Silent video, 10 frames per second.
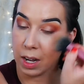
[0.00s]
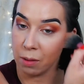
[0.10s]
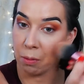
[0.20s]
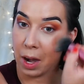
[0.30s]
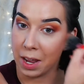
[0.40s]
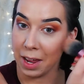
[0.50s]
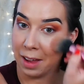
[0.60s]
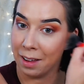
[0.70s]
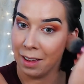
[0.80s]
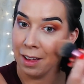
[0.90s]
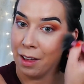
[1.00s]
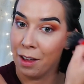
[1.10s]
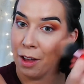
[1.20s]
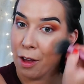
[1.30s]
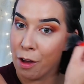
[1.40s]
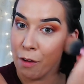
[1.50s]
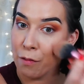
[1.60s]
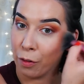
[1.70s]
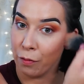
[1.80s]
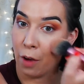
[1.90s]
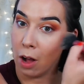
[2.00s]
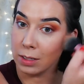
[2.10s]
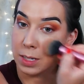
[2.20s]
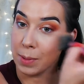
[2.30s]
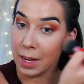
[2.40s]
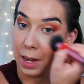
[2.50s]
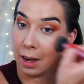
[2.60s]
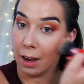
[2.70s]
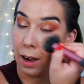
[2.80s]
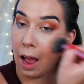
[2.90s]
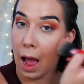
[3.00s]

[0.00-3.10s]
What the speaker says: ready for fall to be here.